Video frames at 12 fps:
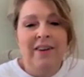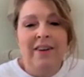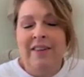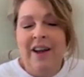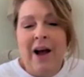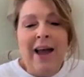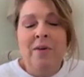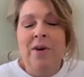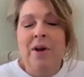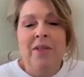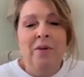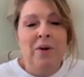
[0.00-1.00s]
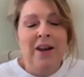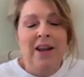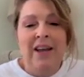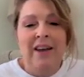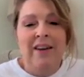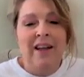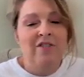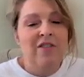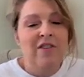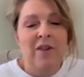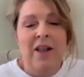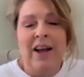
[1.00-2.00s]
No, I don't know that it would end. I
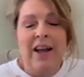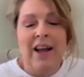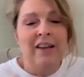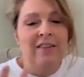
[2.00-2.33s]
just feel like I could